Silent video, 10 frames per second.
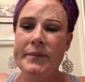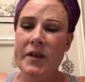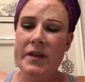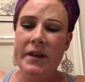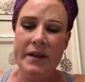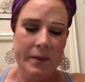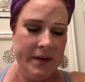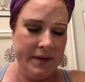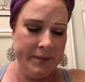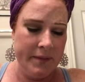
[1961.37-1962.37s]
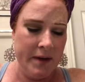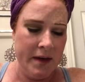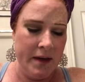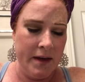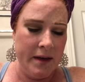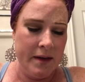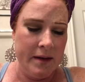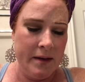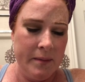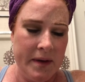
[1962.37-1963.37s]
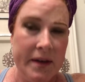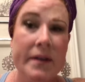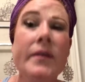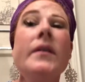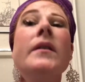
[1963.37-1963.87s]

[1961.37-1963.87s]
Just a little bit. And because